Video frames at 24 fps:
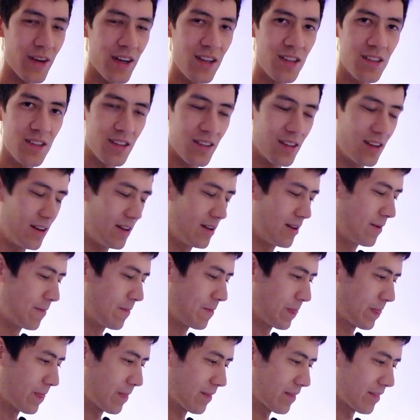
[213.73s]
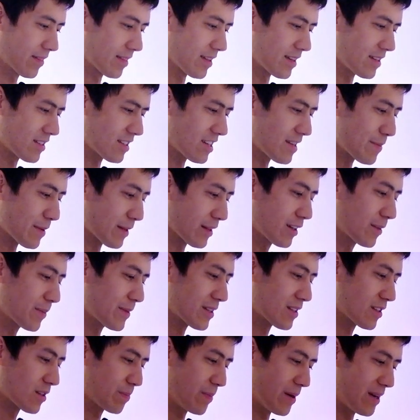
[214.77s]
face, they seem a little
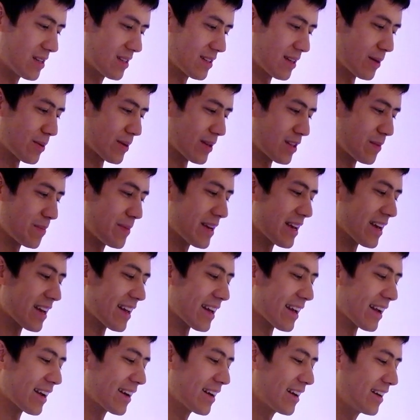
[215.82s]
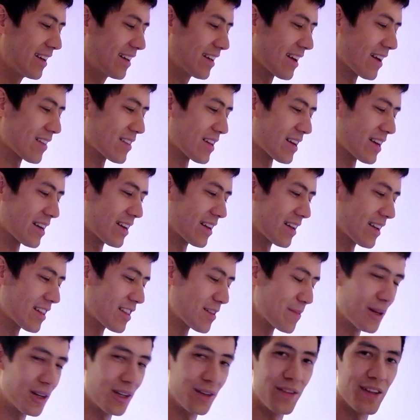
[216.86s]
bit spaced out at the beginning, and then
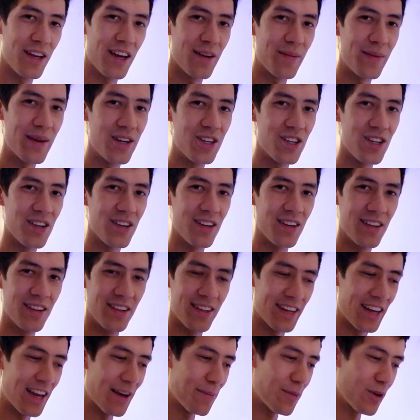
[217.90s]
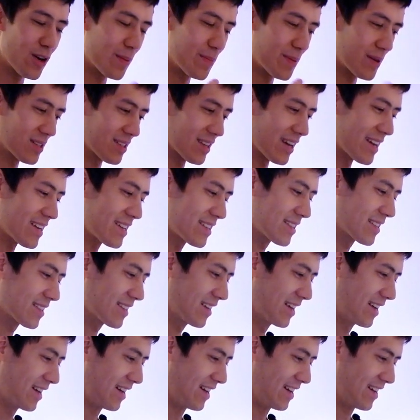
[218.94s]
in the middle of the animation, they get more
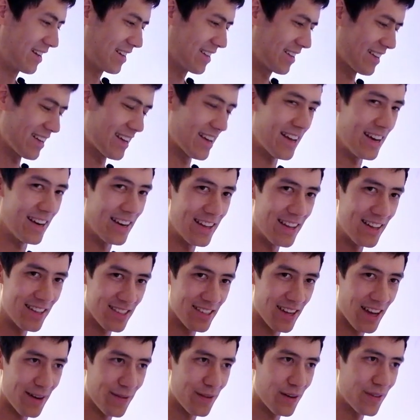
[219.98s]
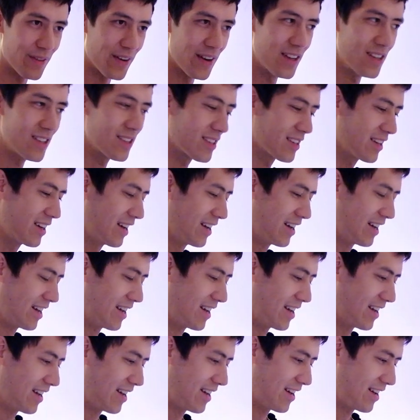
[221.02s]
precise and inside of her face,
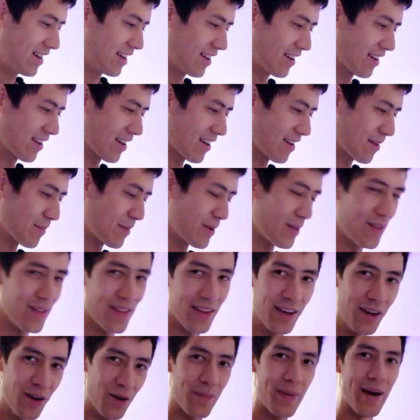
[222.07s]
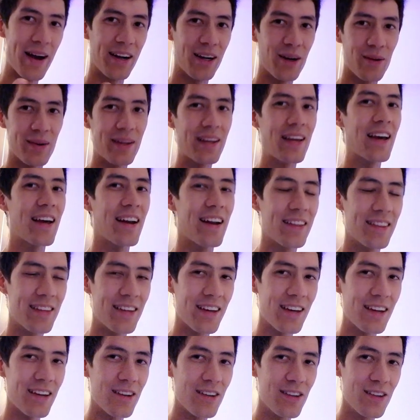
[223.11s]
but then they go back out again at
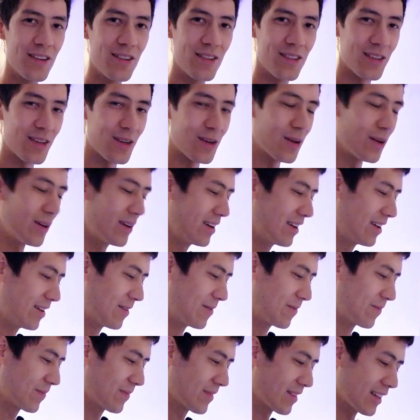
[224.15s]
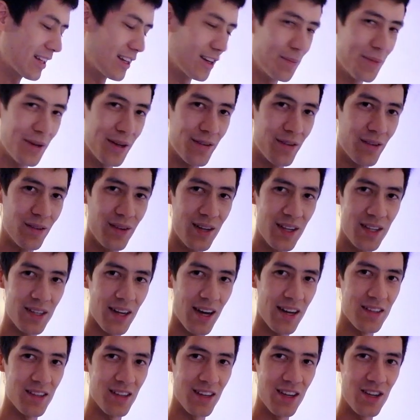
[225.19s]
the end. So, a little bit of a
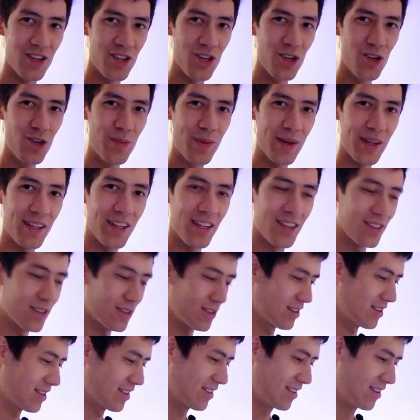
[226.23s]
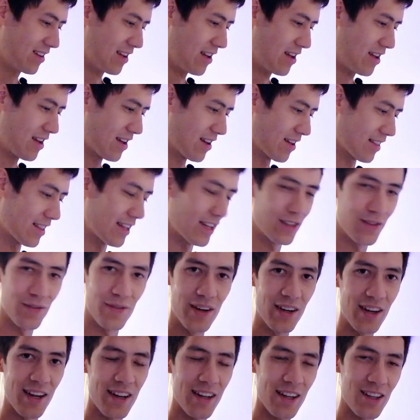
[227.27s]
resizing issue, but that's
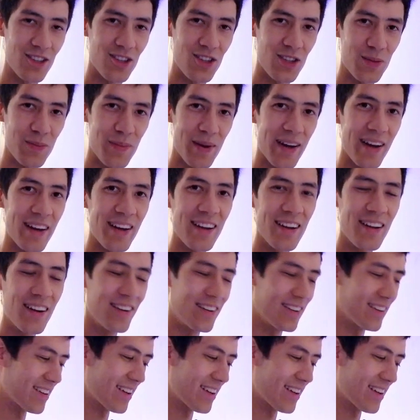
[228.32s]
fine. That's just my